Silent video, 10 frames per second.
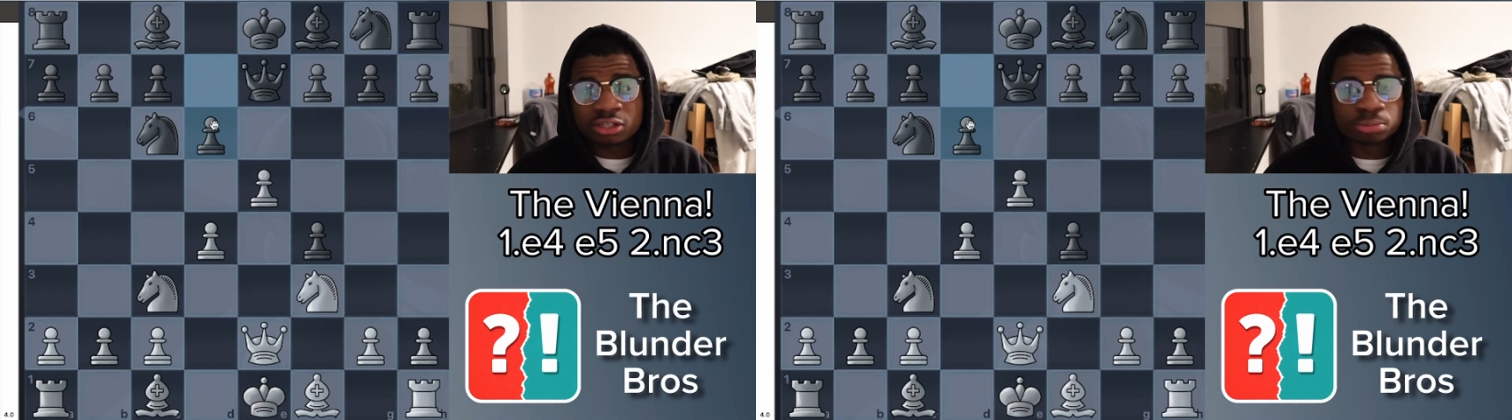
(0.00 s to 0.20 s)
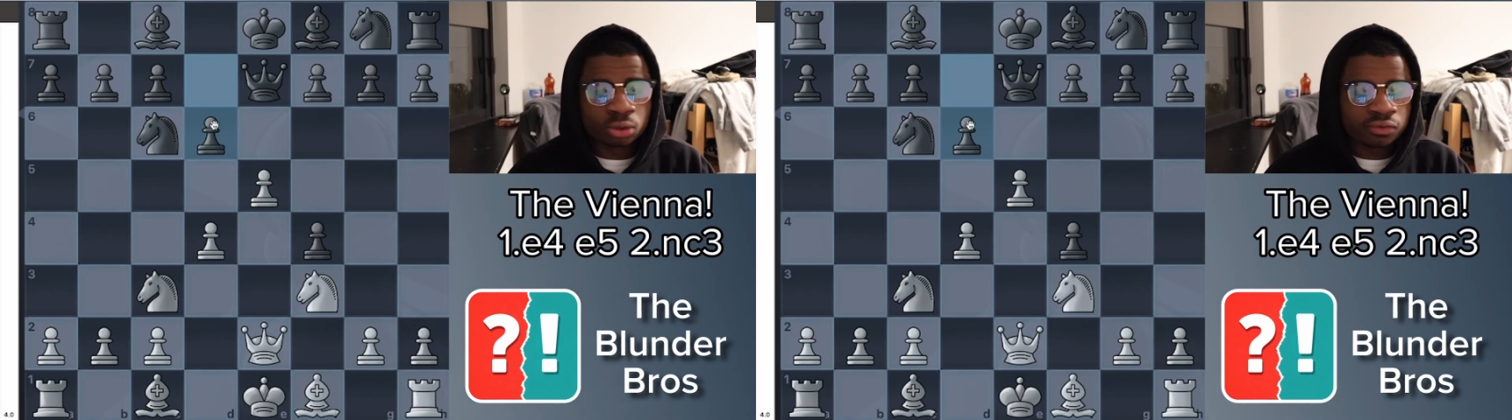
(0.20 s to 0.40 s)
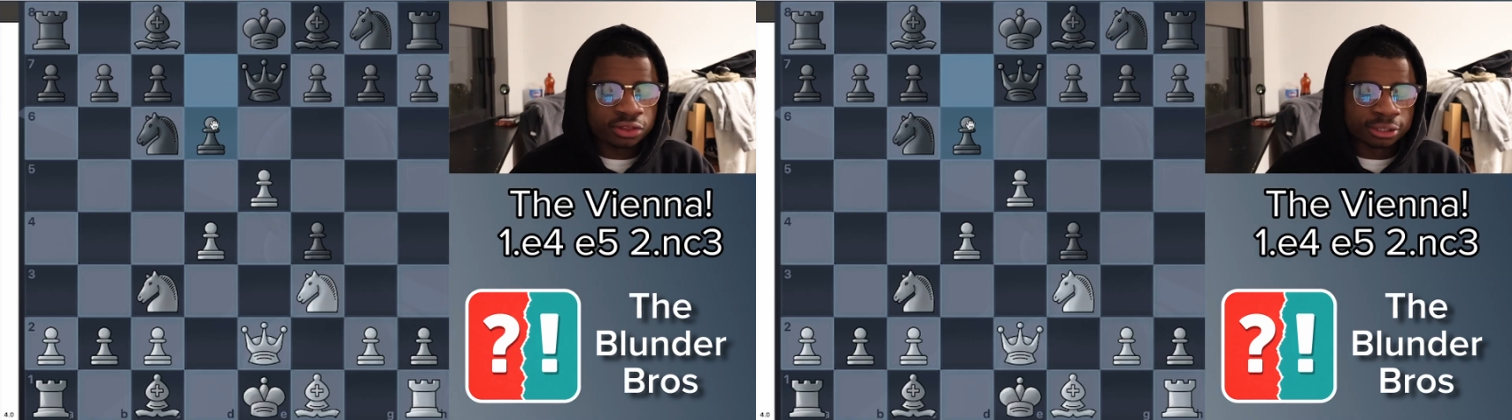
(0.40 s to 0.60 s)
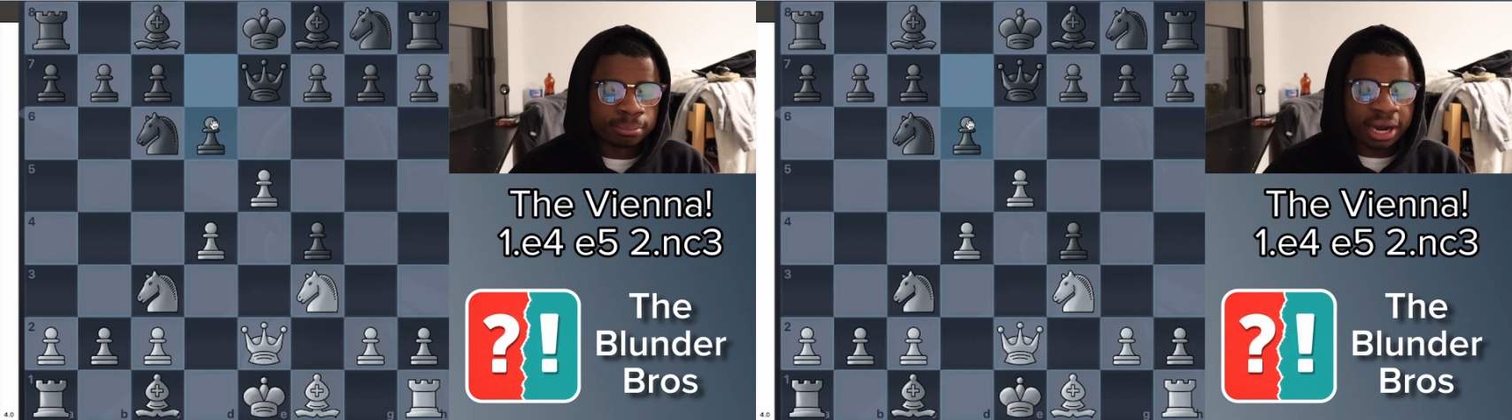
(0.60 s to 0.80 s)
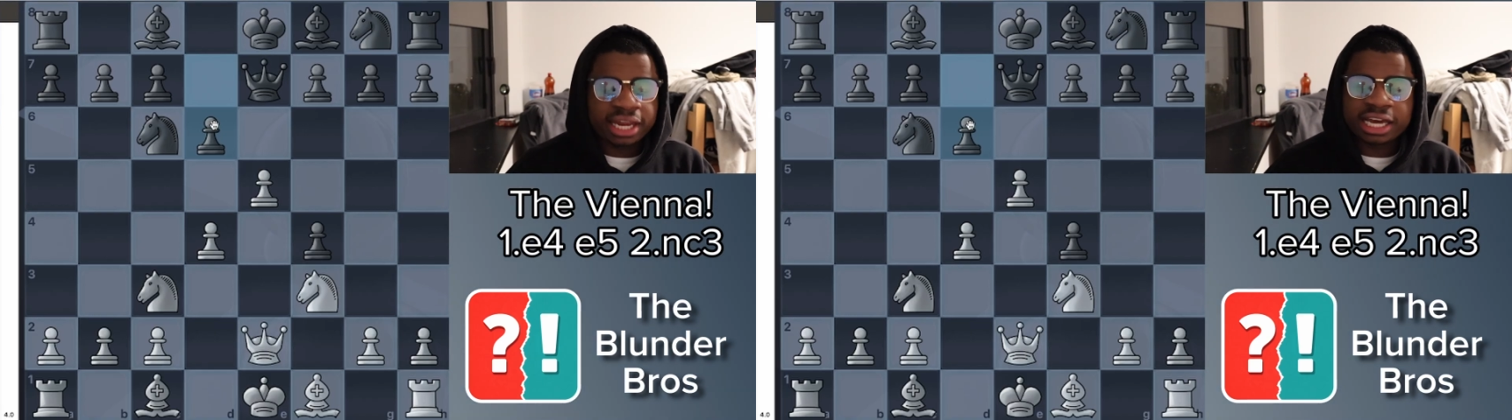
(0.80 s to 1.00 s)
good move. They're
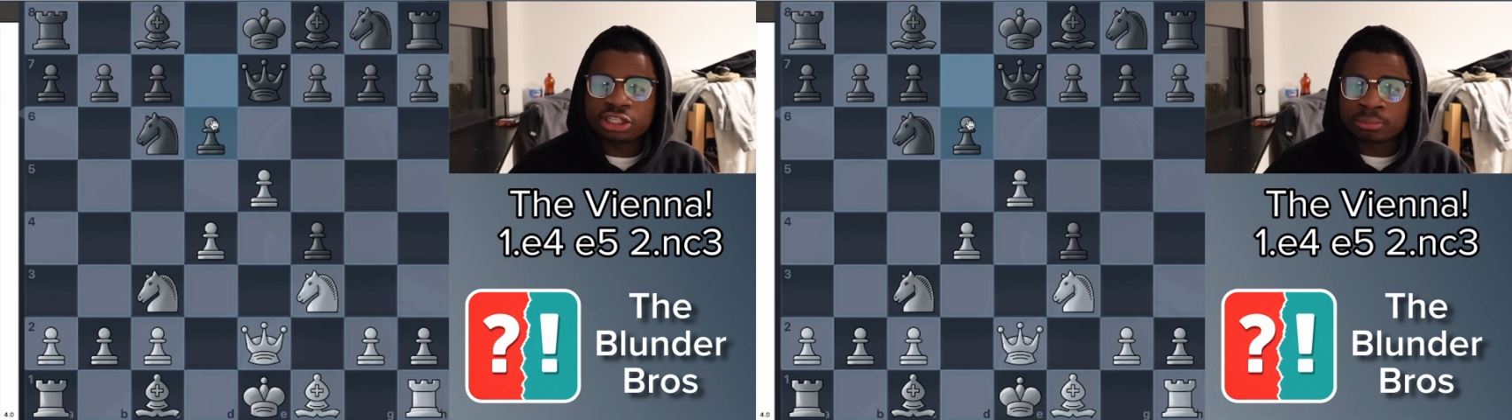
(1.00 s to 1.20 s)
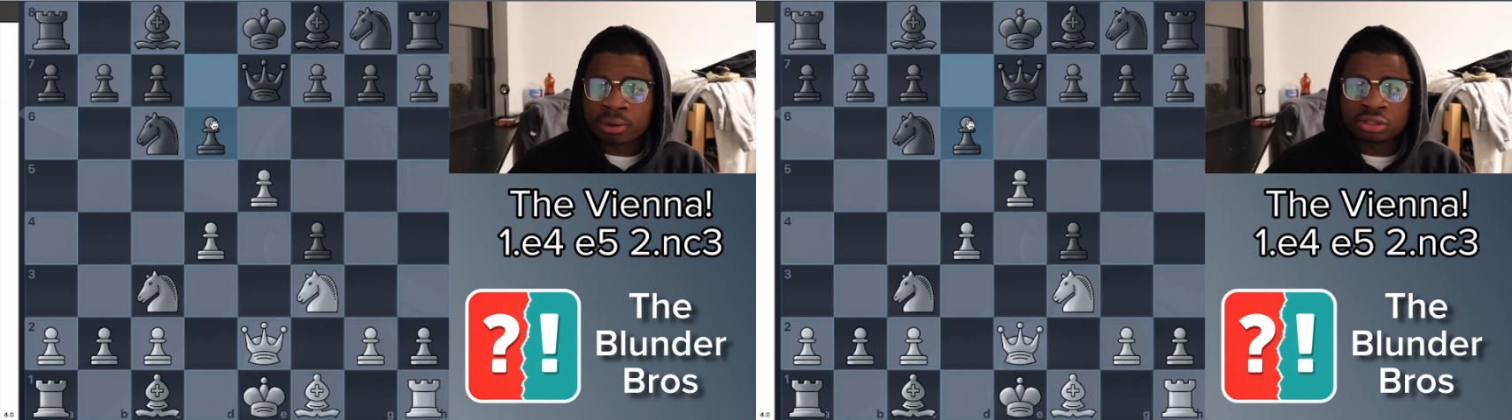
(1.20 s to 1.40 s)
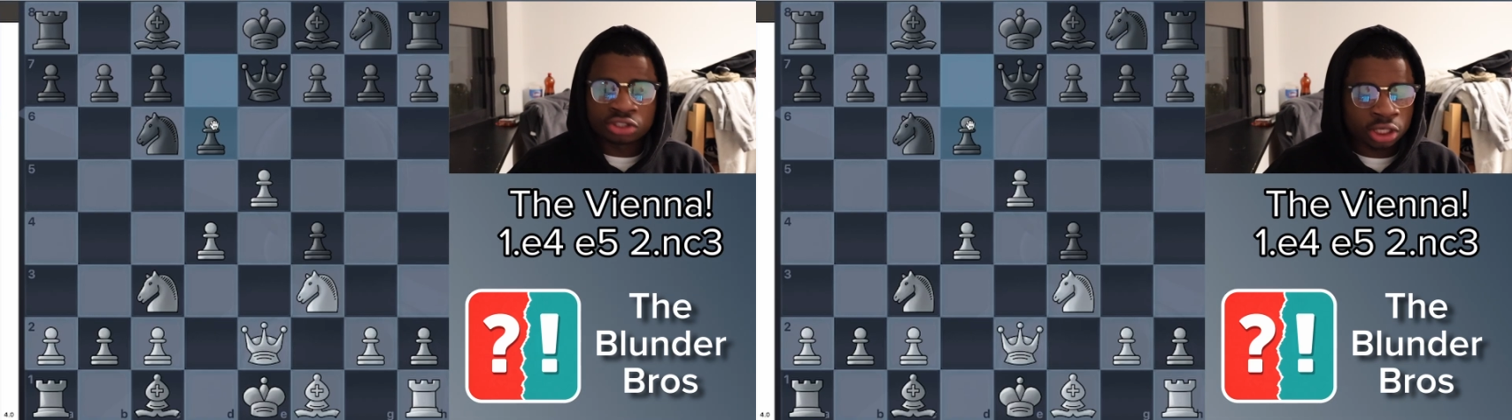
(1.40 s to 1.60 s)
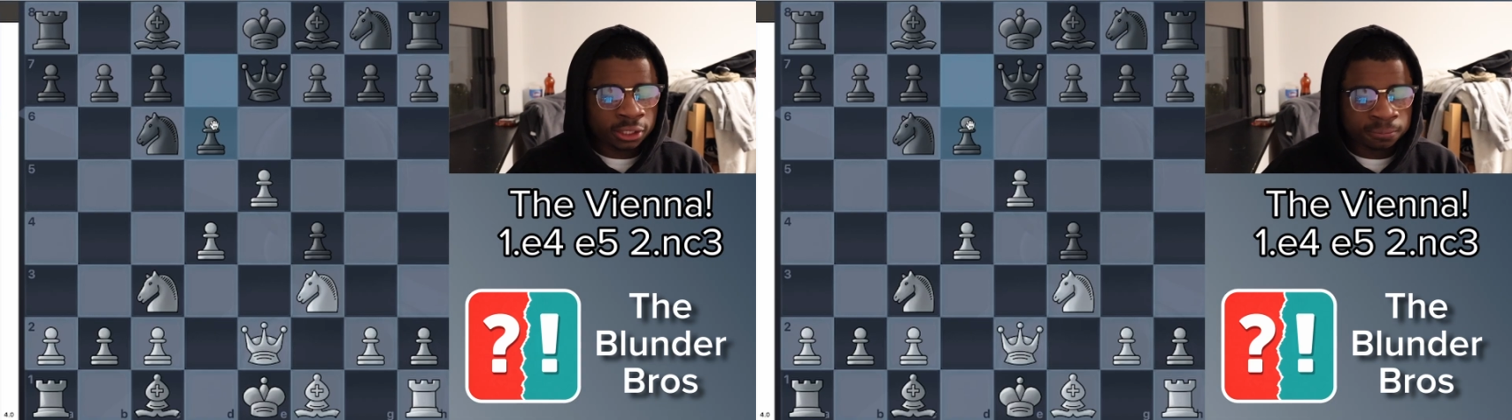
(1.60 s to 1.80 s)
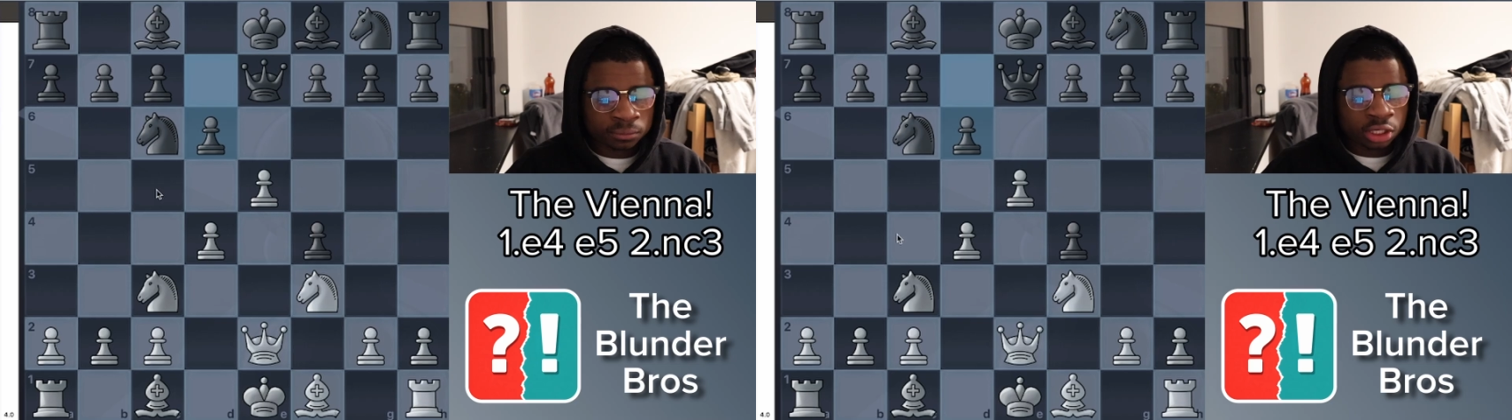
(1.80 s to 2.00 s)
biting at your pawn chain.